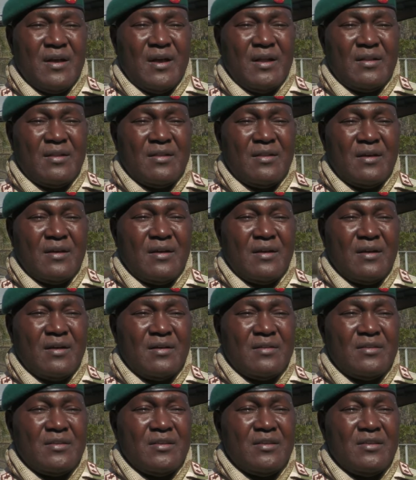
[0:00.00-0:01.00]
And
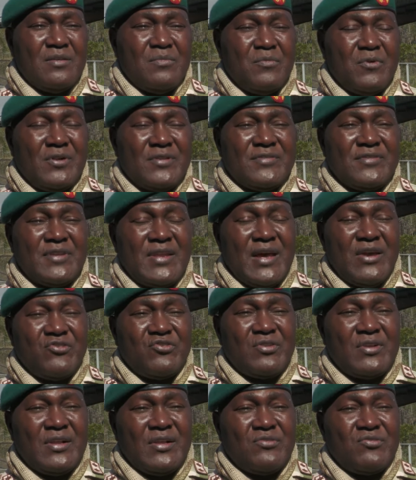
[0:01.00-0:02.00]
uh, the
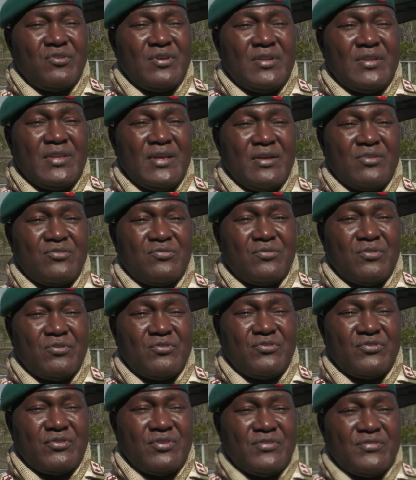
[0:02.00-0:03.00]
multinational joint task
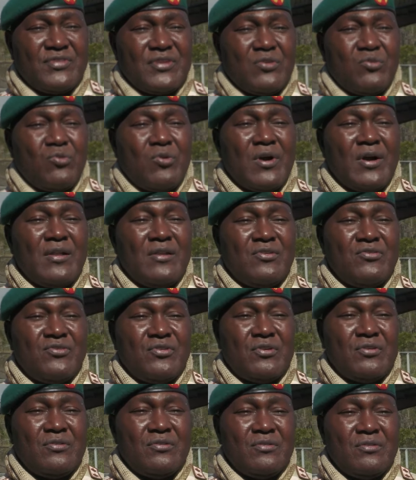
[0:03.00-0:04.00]
force is a
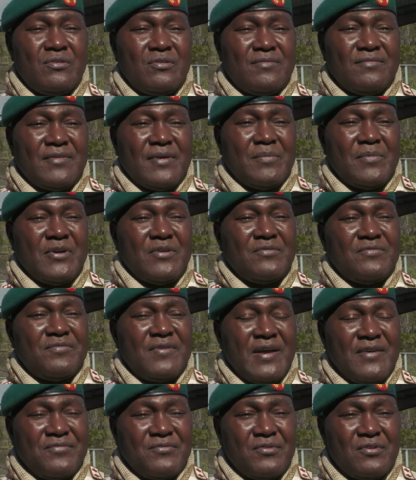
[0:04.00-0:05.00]
coalition of about
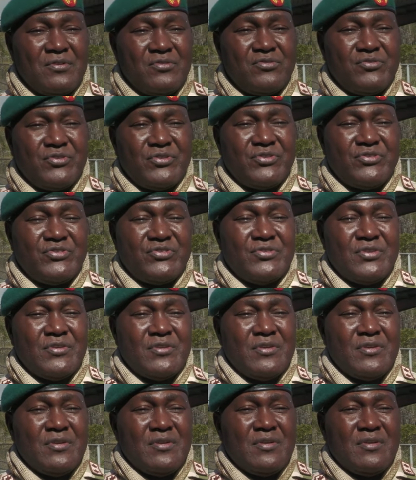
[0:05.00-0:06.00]
five countries
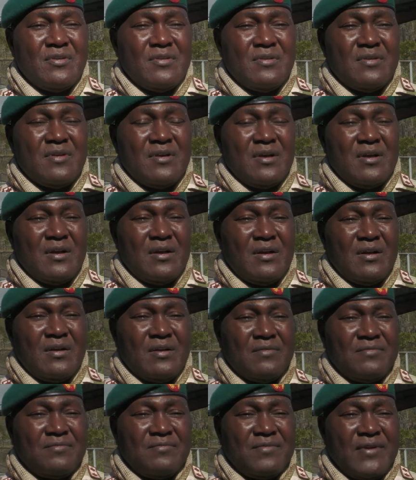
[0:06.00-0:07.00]

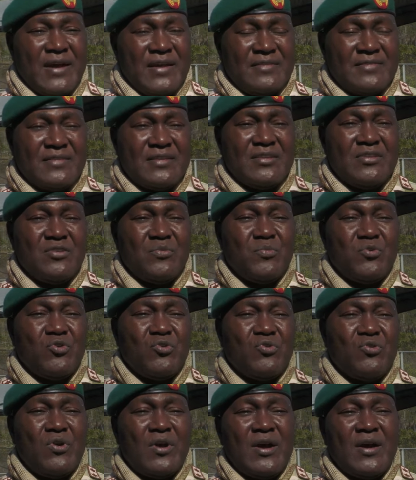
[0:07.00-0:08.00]
uh, fighting the
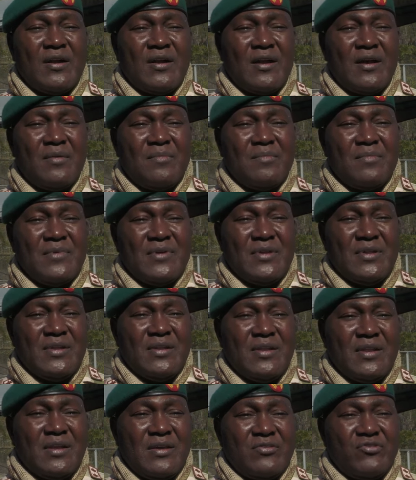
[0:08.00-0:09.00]
Boko Haram in
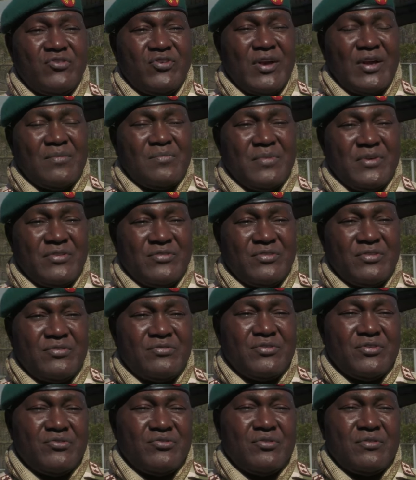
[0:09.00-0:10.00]
the Lake Chad
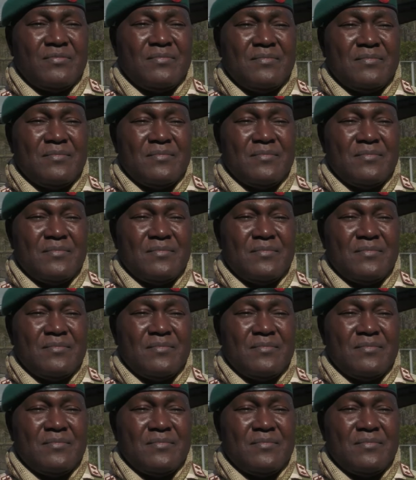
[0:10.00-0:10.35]
Basin region.